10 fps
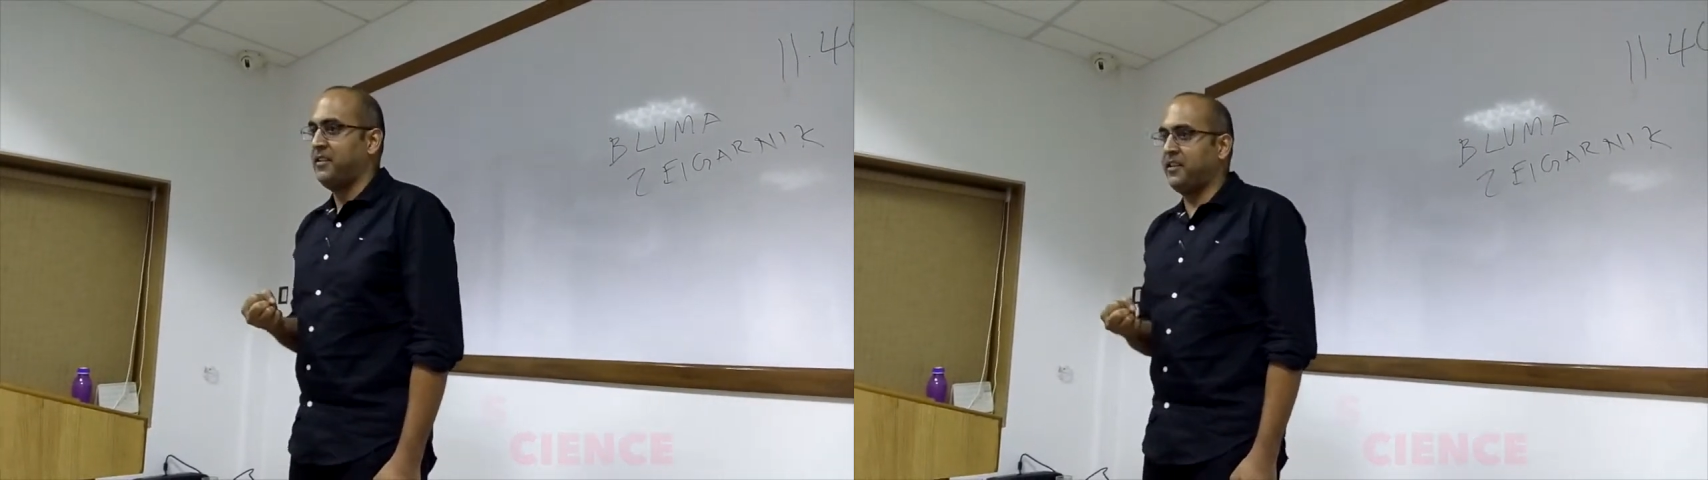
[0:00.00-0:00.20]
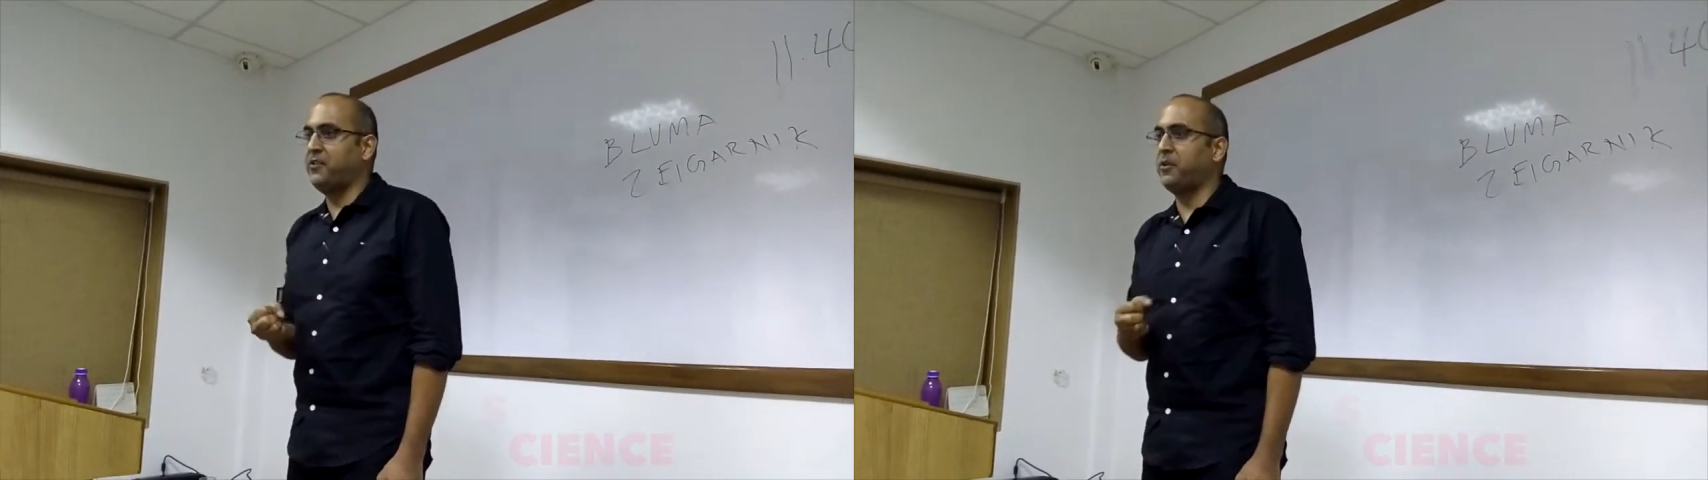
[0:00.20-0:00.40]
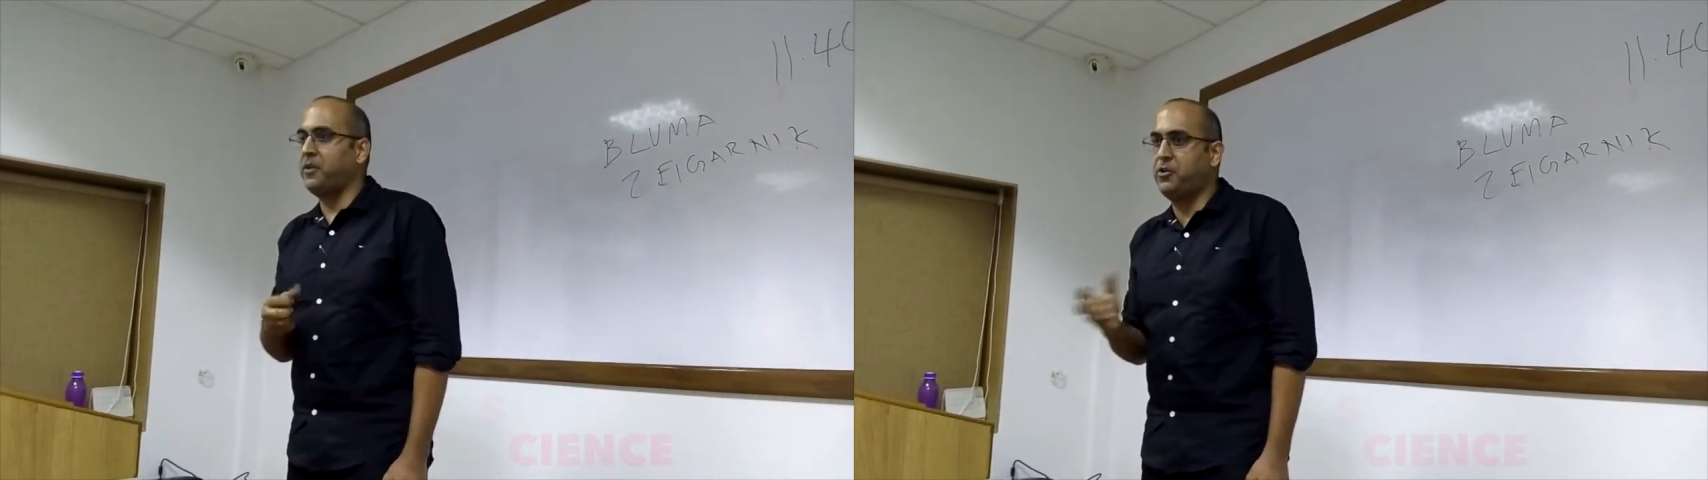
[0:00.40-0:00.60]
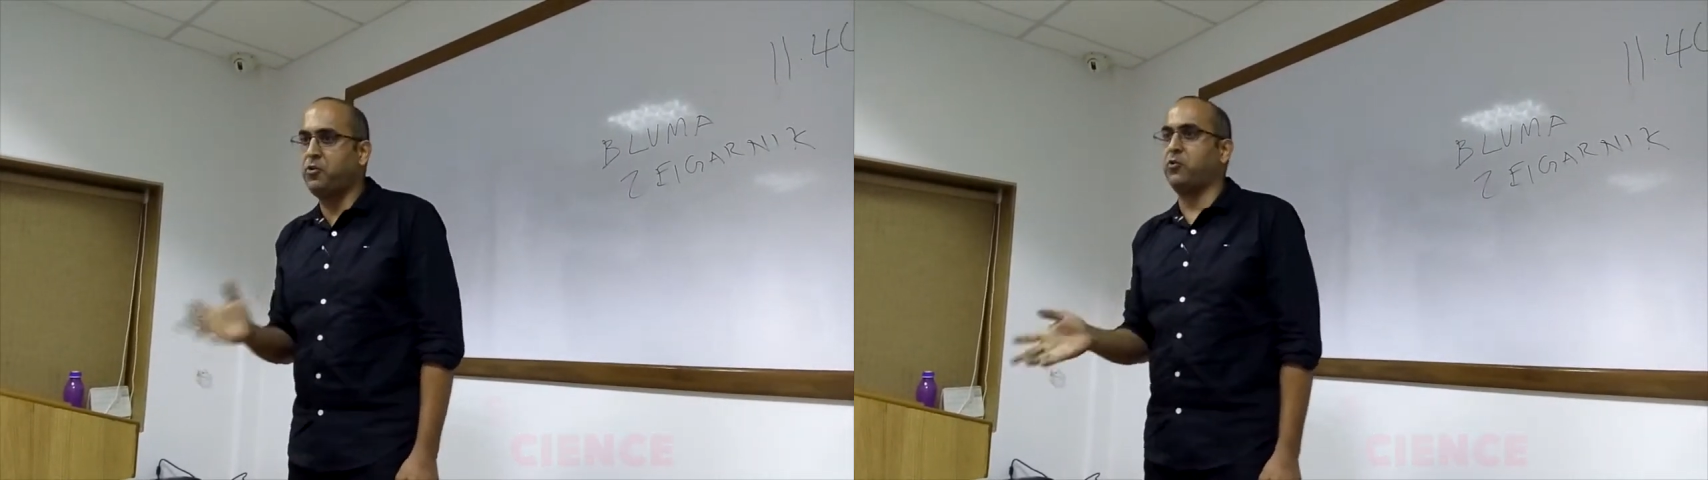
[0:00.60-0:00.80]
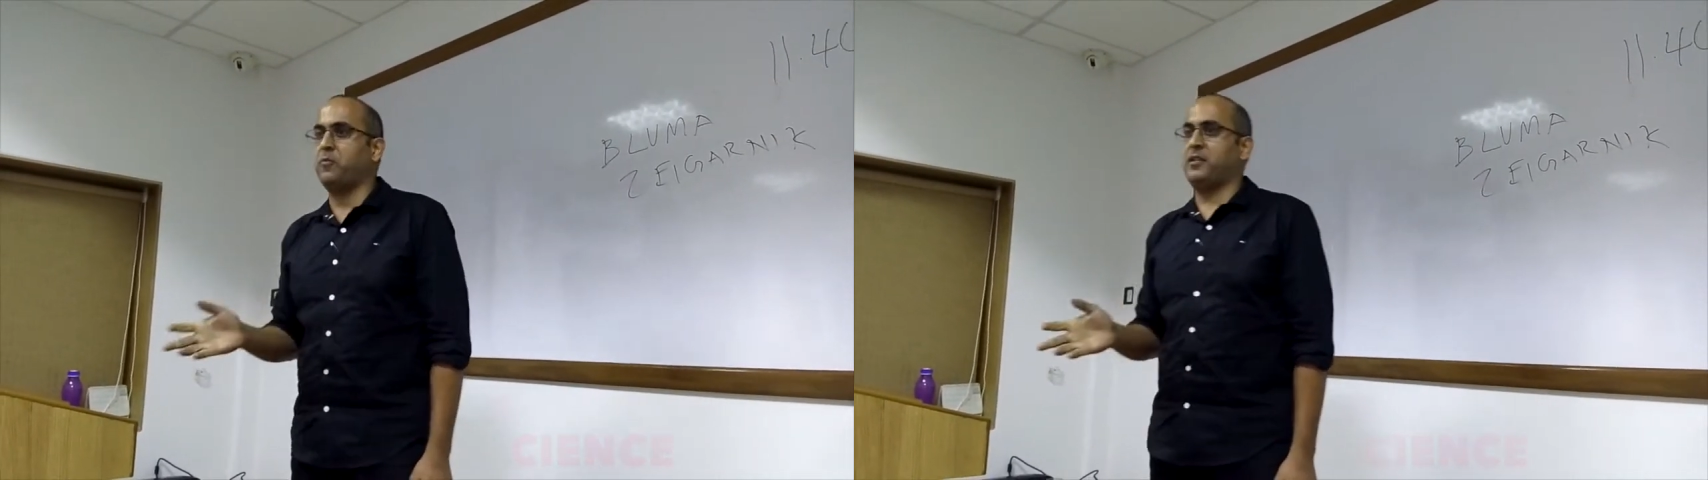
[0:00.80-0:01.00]
then you're
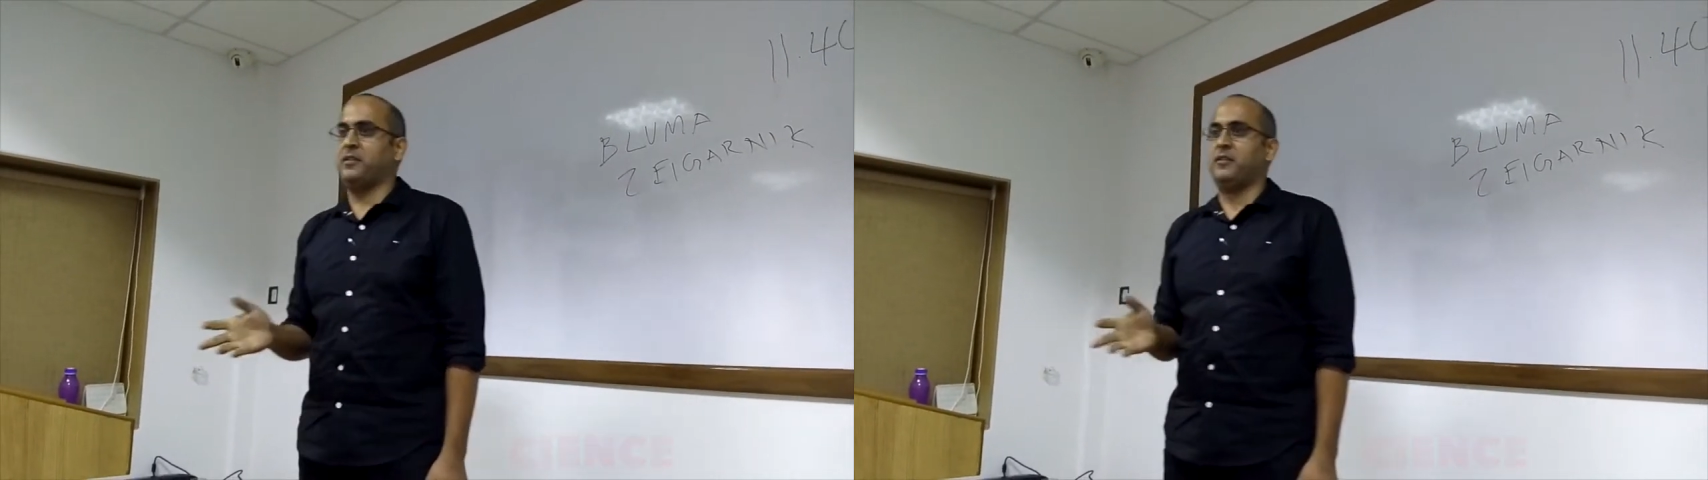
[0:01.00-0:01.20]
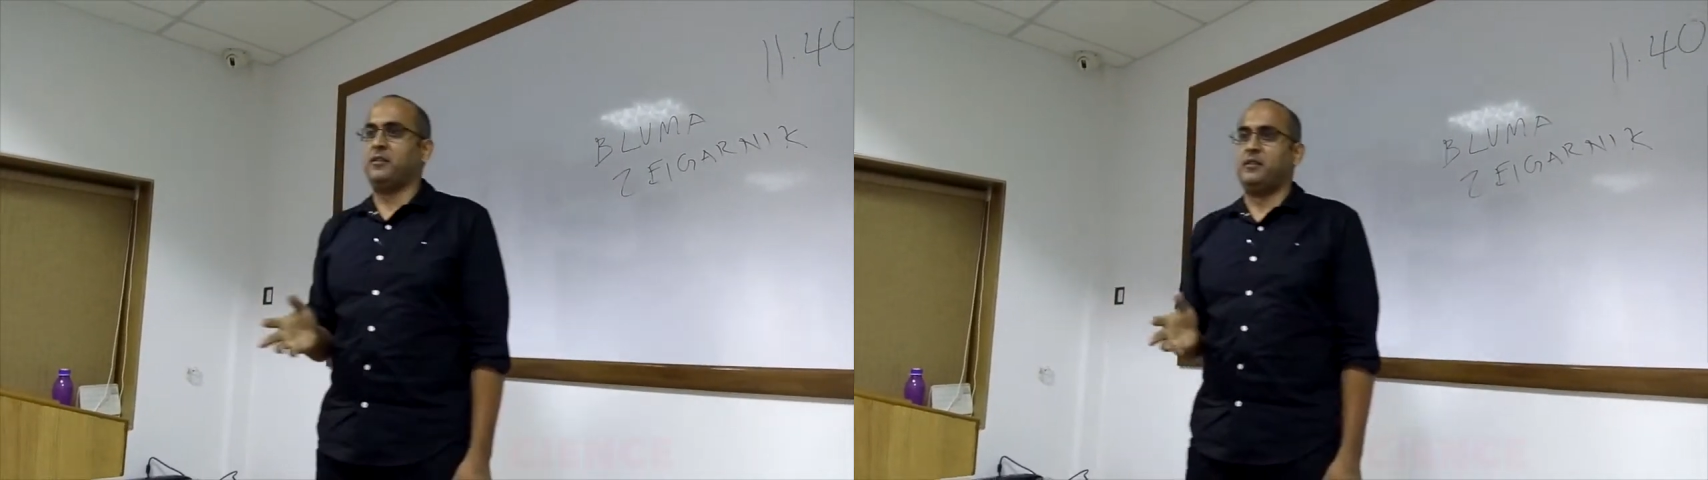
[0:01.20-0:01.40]
doomed